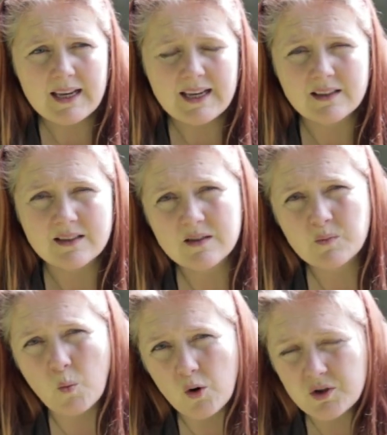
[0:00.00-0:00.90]
Its
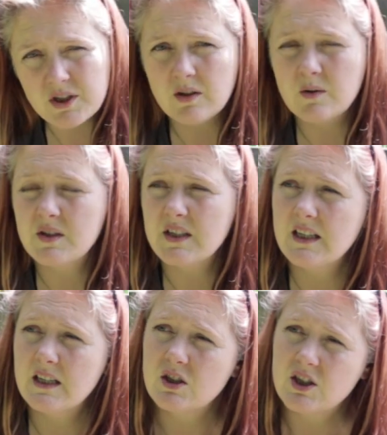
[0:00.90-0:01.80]
water
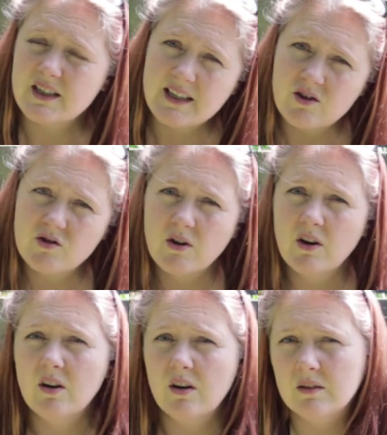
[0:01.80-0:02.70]
usage,
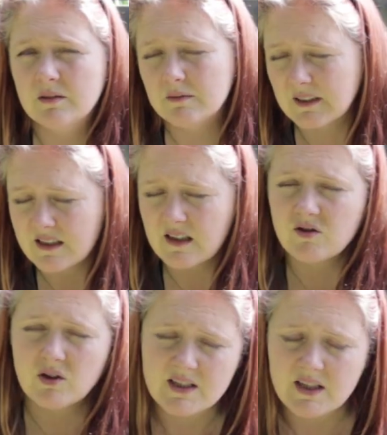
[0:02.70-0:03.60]
etc,
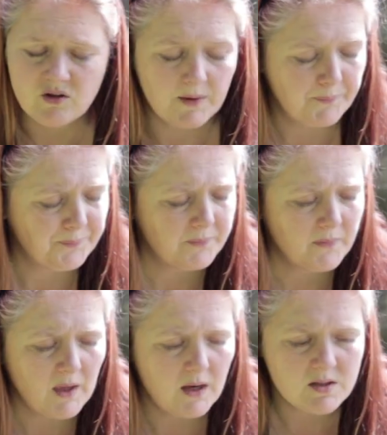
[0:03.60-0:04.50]
etc, etc.
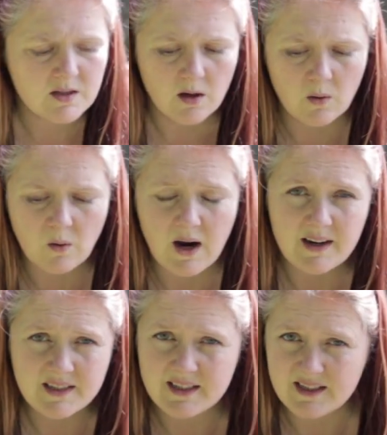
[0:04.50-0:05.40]
So
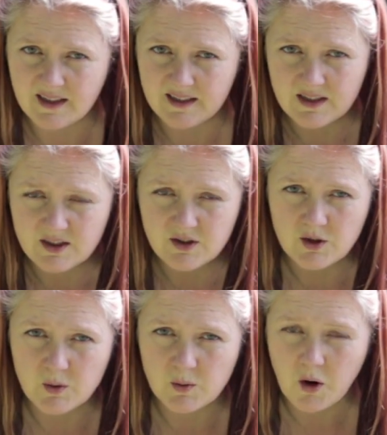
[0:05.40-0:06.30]
I decided
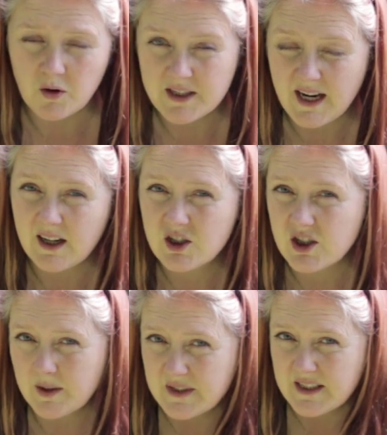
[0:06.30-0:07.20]
to contact
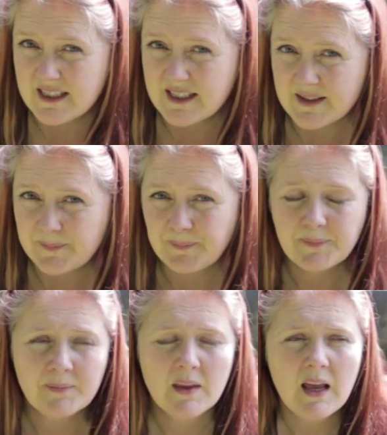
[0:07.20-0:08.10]
Sheepjes
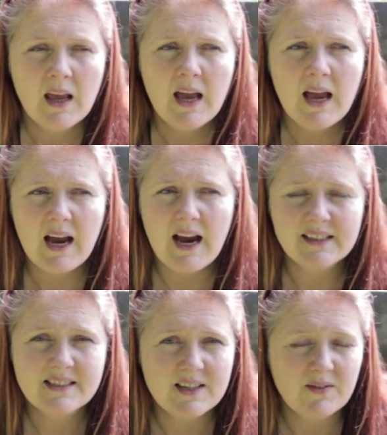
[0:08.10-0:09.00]

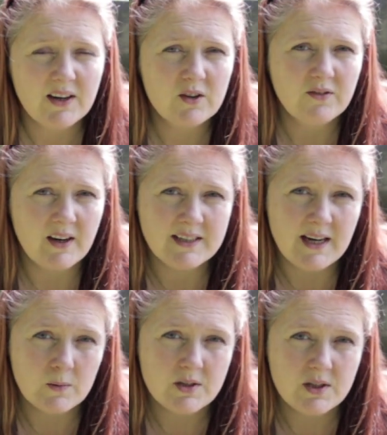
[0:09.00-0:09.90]
and see if I could find
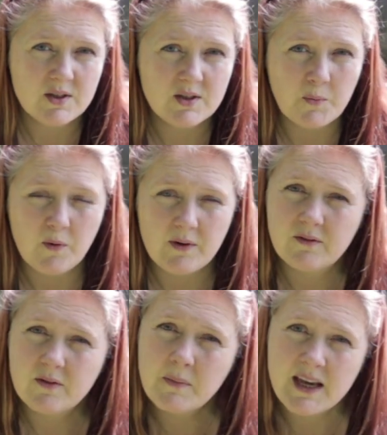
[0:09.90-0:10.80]
out some more
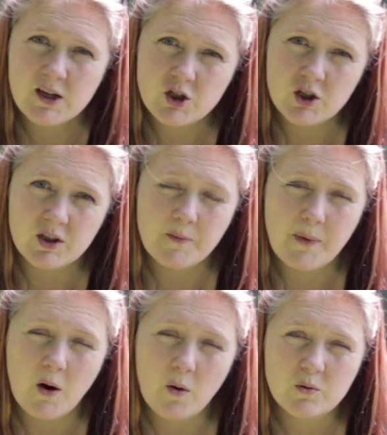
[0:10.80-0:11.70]
information
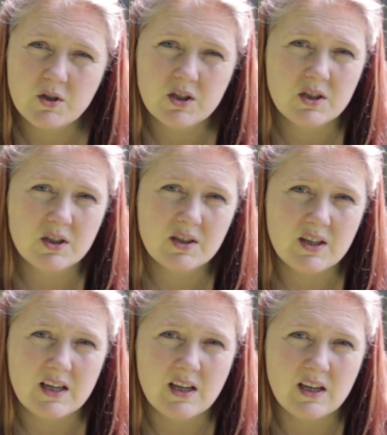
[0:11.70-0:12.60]
about
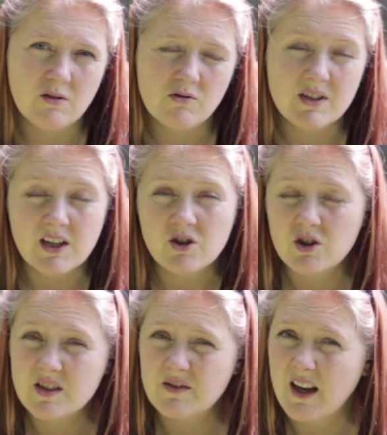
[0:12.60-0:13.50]
the
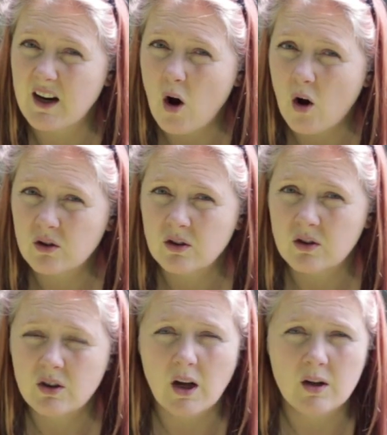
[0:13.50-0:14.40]
credentials of their
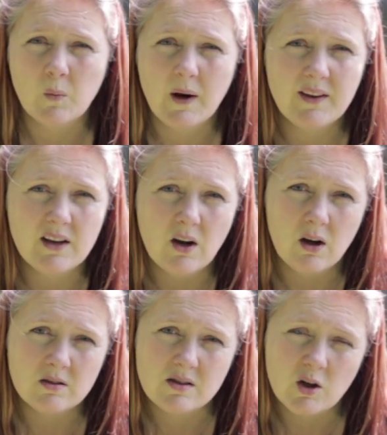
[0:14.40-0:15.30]
cotton and where their
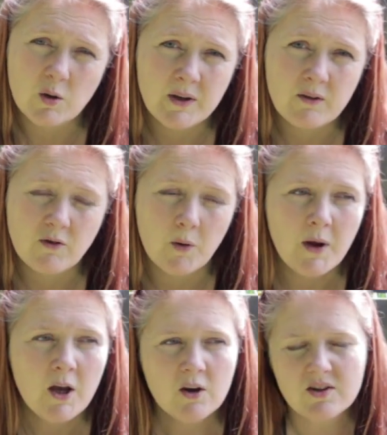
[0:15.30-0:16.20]
yarns are coming from,
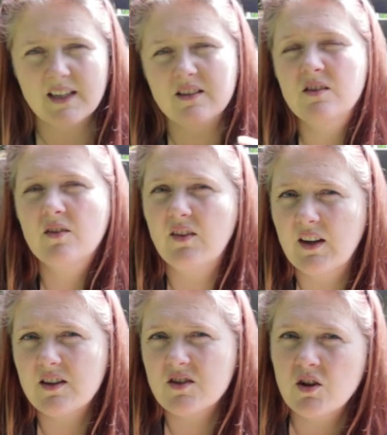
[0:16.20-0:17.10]
because that's another
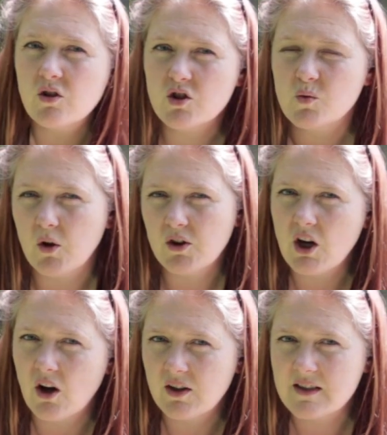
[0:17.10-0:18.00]
thing. It's not just what the
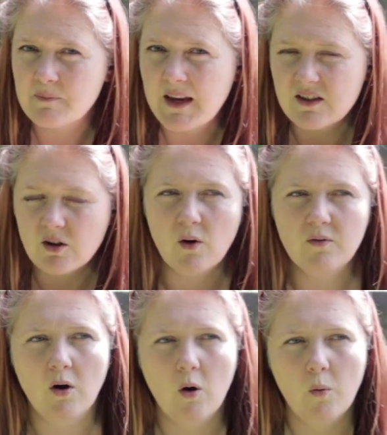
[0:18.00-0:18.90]
yarn is made
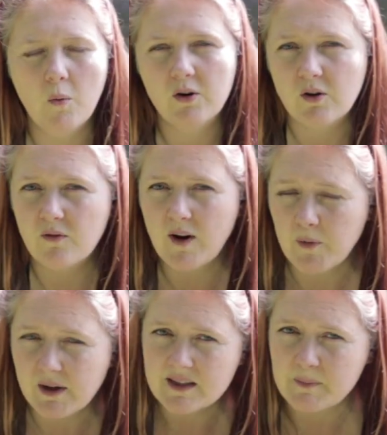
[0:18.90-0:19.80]
of or what your
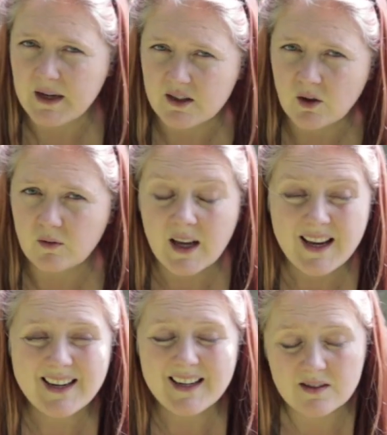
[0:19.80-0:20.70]
fabric is made of,
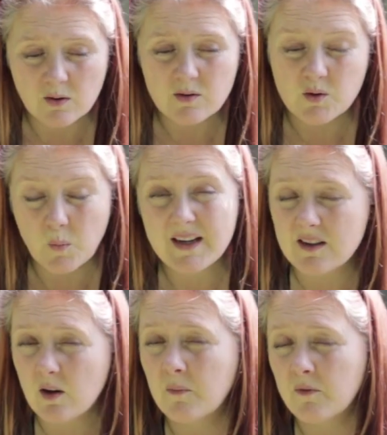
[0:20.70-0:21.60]
it's also where's
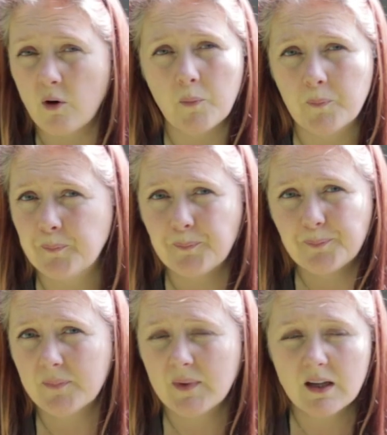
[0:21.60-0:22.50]
it come from.
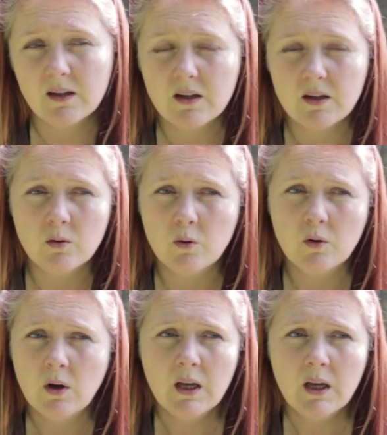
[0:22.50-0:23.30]
You know,